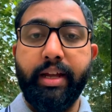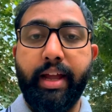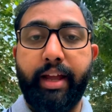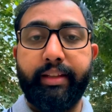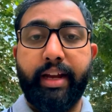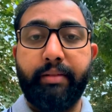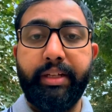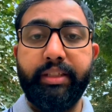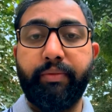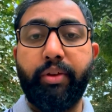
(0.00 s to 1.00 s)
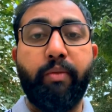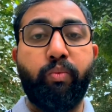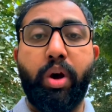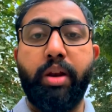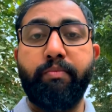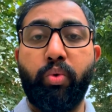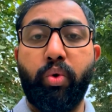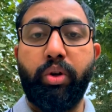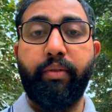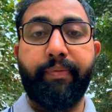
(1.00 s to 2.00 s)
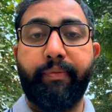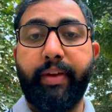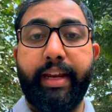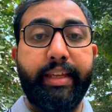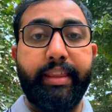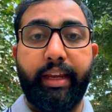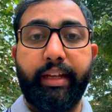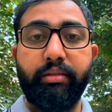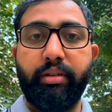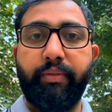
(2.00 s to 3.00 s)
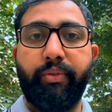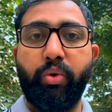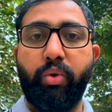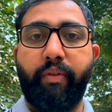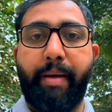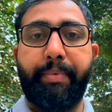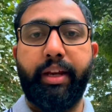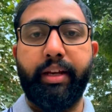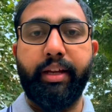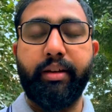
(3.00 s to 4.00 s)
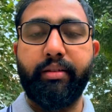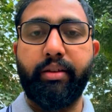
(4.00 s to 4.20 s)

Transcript: And that means if you have 1 mole of anything, if you evaporate it,